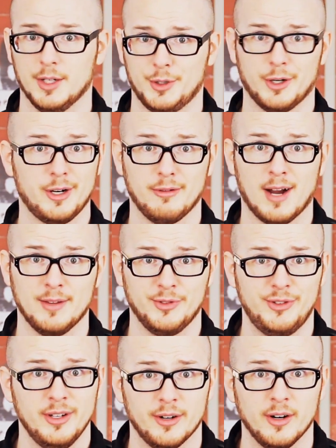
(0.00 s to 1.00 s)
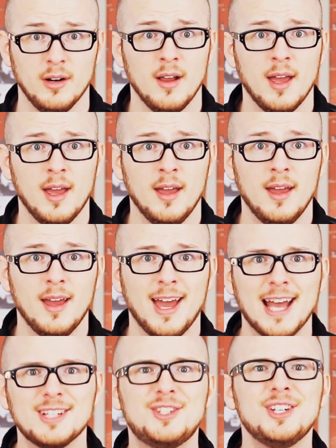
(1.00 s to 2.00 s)
a dirty, rotten sinner,
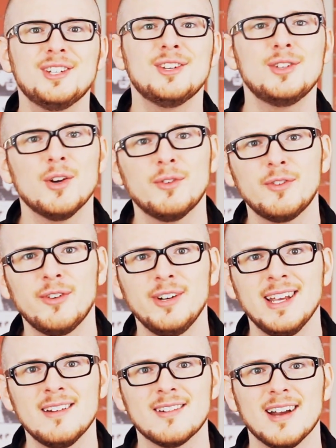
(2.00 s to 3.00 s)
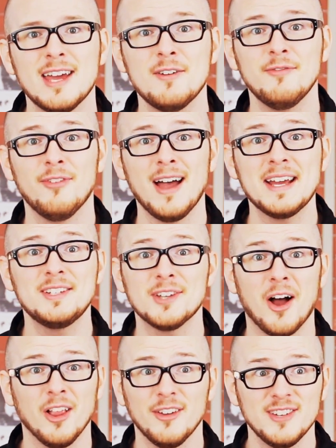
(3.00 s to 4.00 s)
has Jesus over for dinner and invites
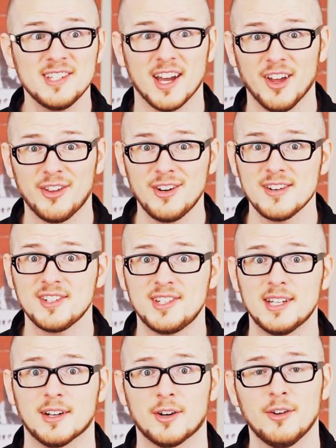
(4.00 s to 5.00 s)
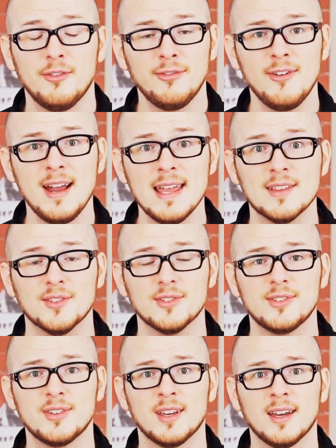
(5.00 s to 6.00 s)
all of his other sinner
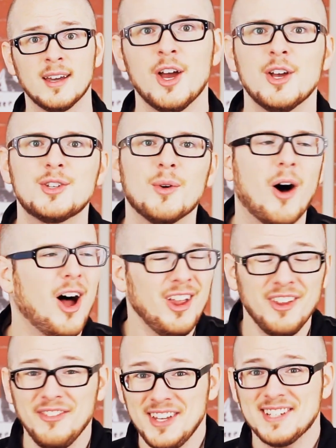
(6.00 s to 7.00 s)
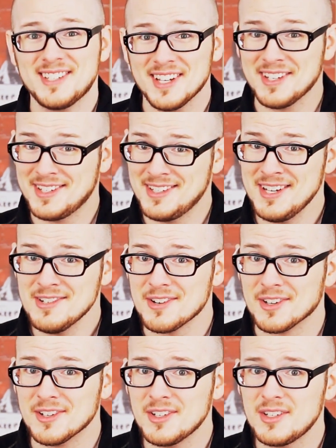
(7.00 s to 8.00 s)
friends. So all of these
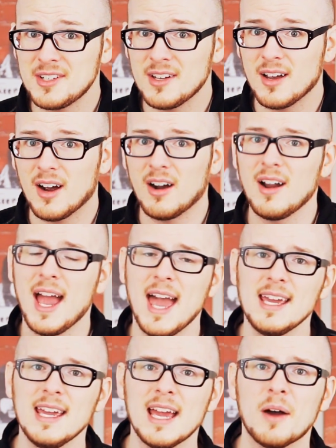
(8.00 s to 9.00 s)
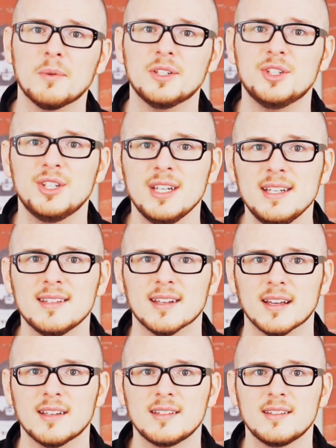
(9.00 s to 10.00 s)
sinners are hanging out with
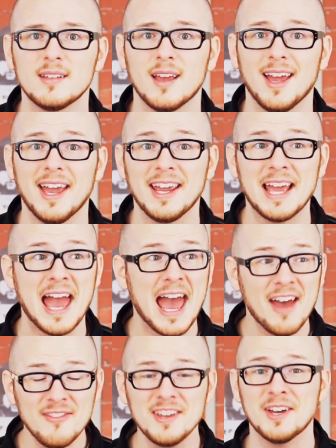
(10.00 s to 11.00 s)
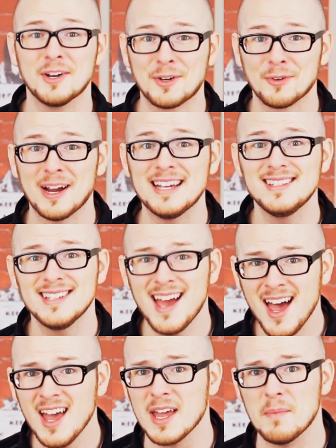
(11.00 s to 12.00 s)
Jesus and having a great
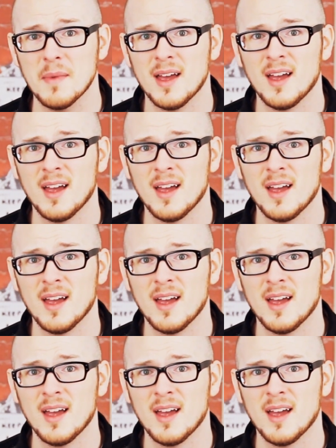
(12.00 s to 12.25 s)
time.